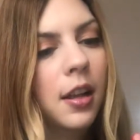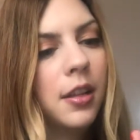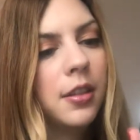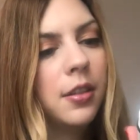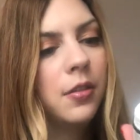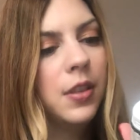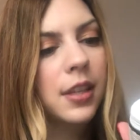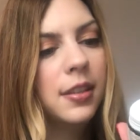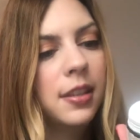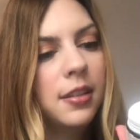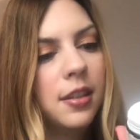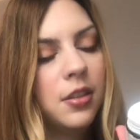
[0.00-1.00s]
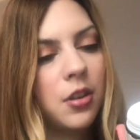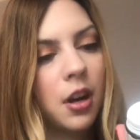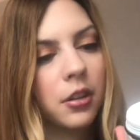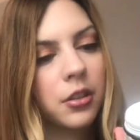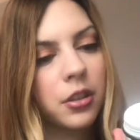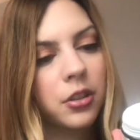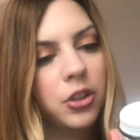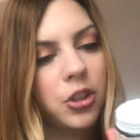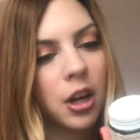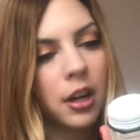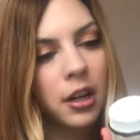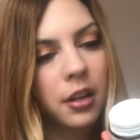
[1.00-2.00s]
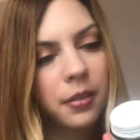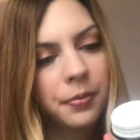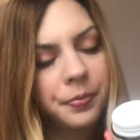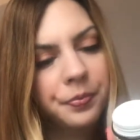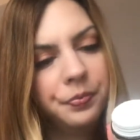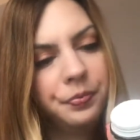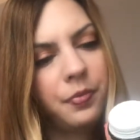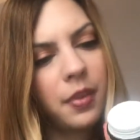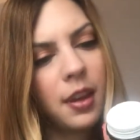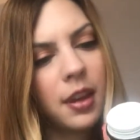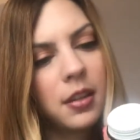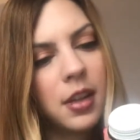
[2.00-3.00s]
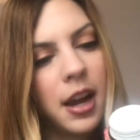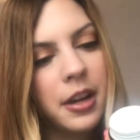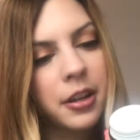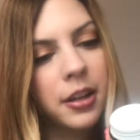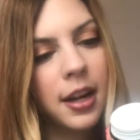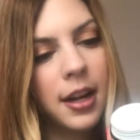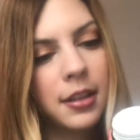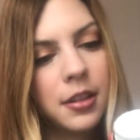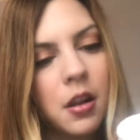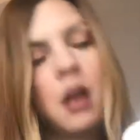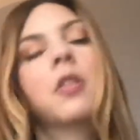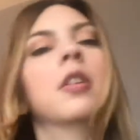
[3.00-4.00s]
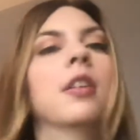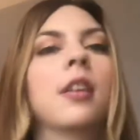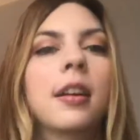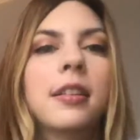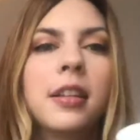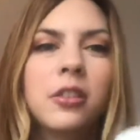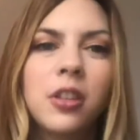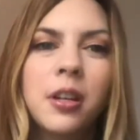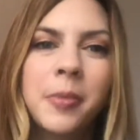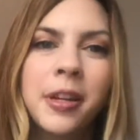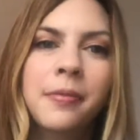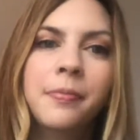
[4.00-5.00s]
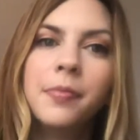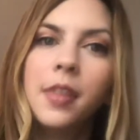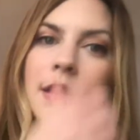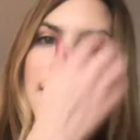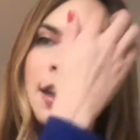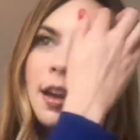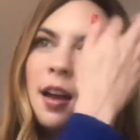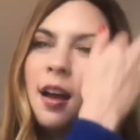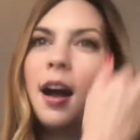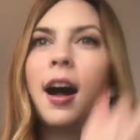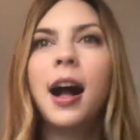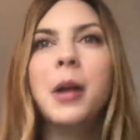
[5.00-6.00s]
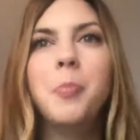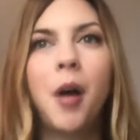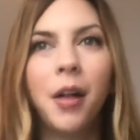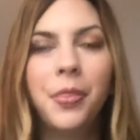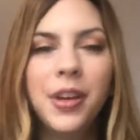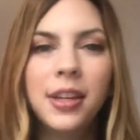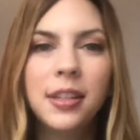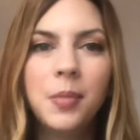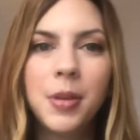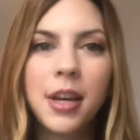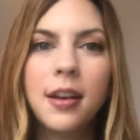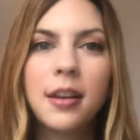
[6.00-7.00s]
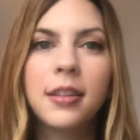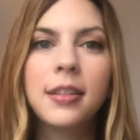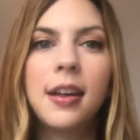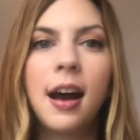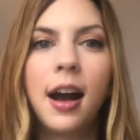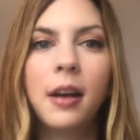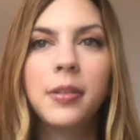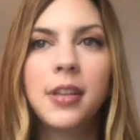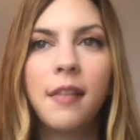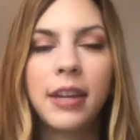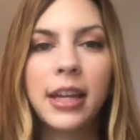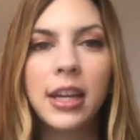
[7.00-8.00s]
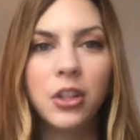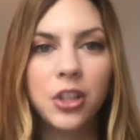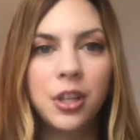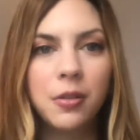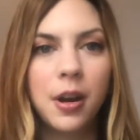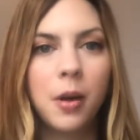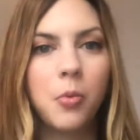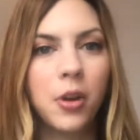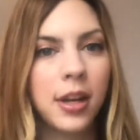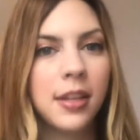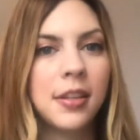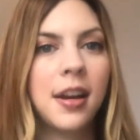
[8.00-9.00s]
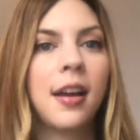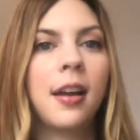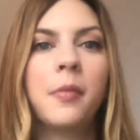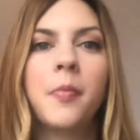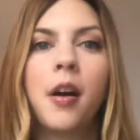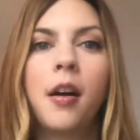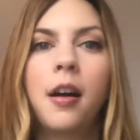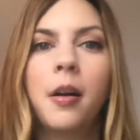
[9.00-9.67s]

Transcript: so this is the Dr. Jart Tiger Grass Color Correcting Treatment. I bought this because I was having an issue at a point in time